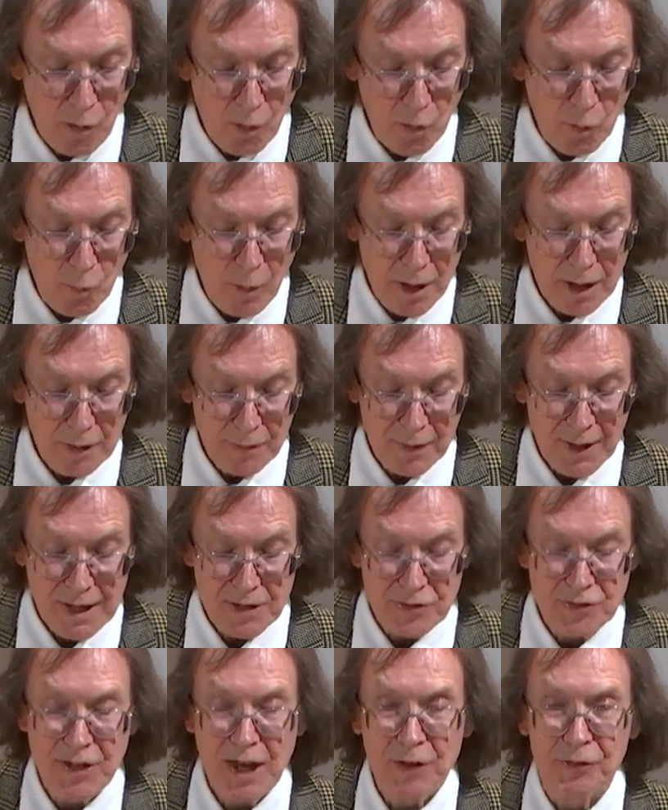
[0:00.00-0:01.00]
Or were
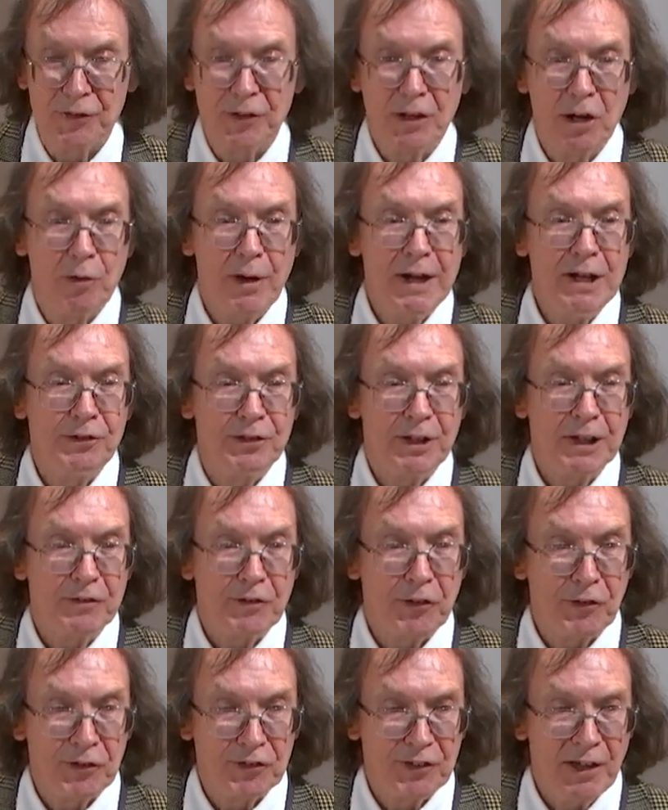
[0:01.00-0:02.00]
they
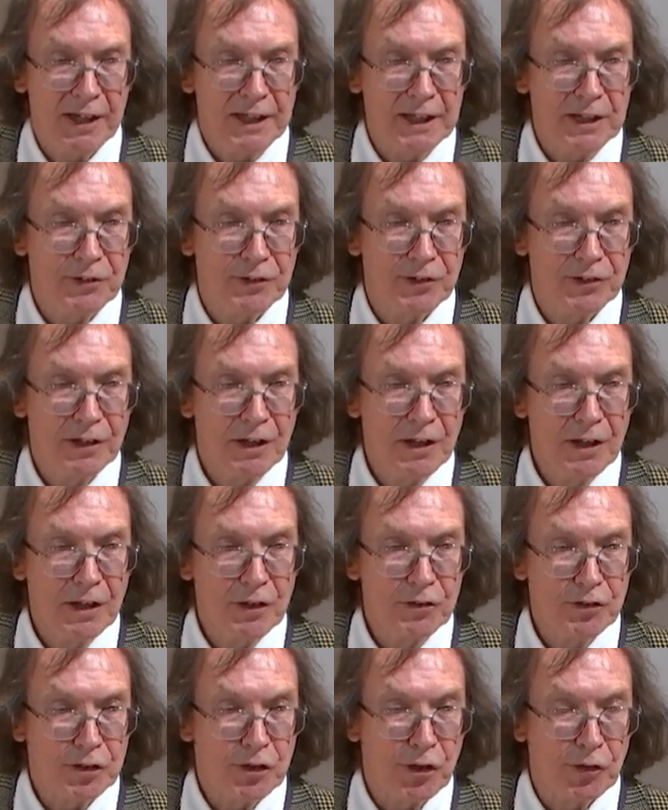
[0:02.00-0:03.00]
desecrating the site
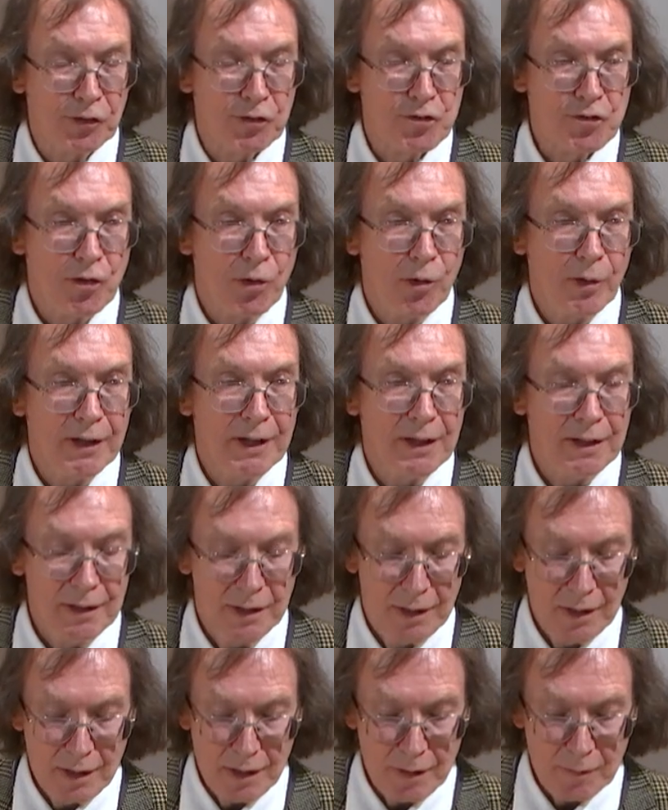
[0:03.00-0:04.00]
to
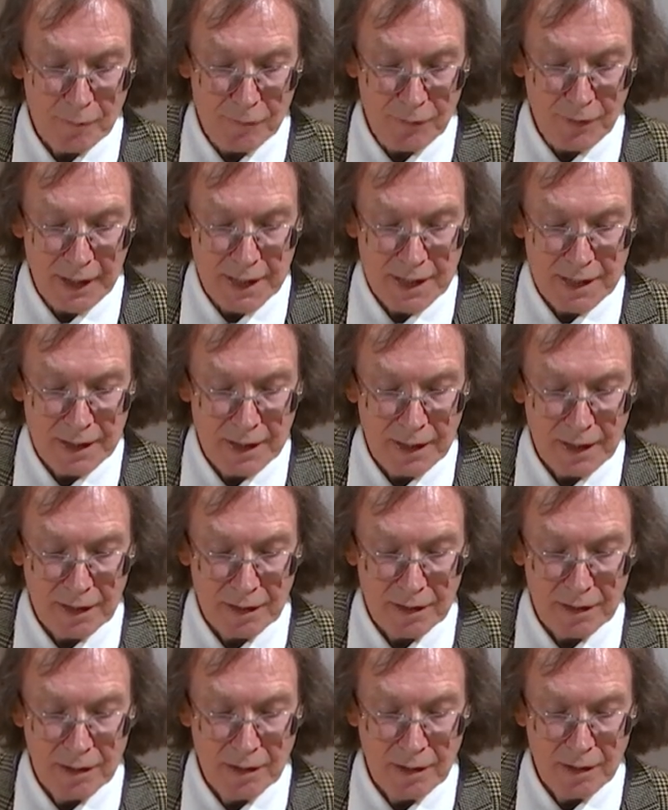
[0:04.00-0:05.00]
destroy
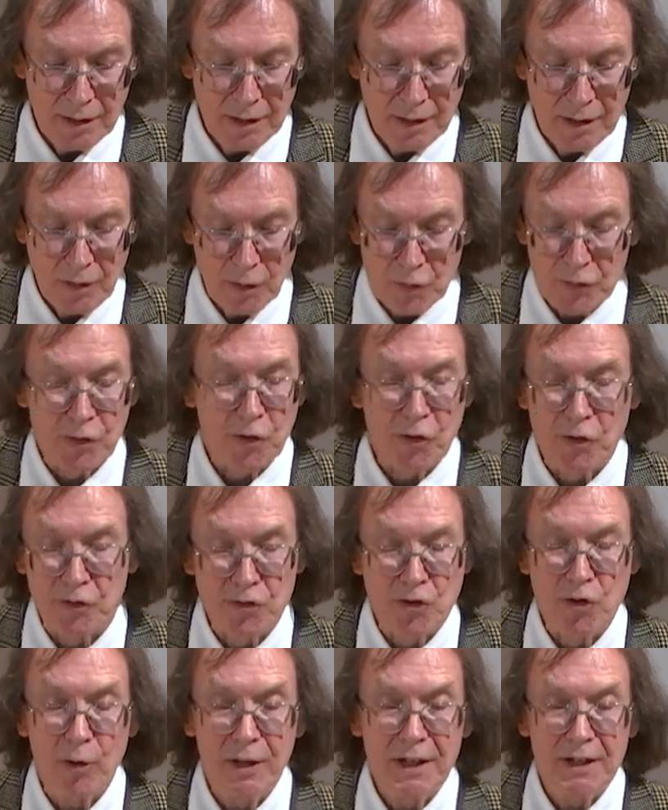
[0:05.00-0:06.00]
Viking, to
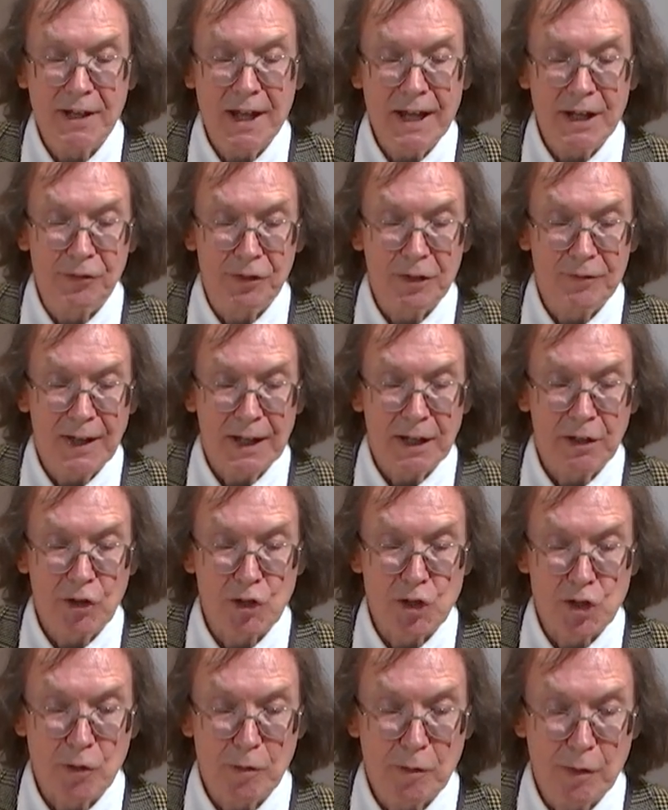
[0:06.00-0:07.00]
destroy native
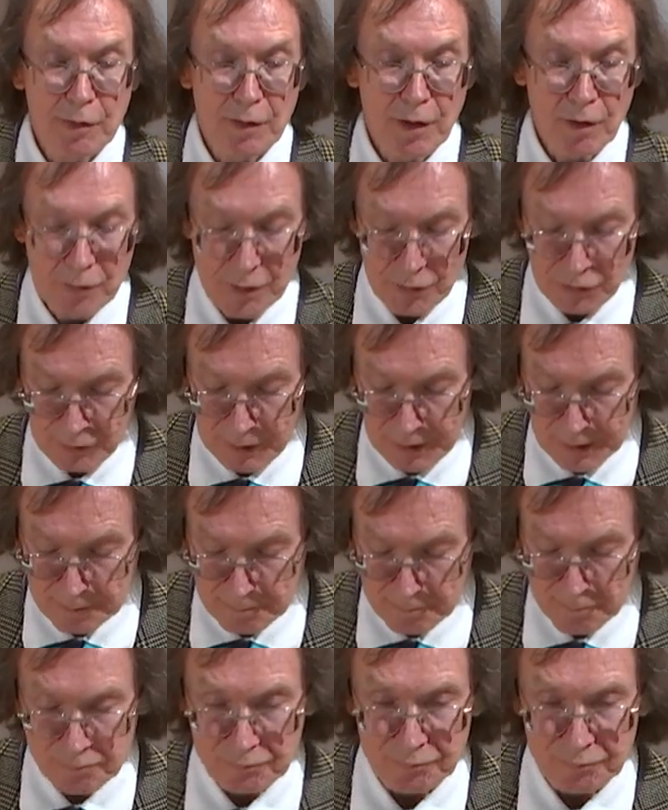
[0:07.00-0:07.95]
English authority?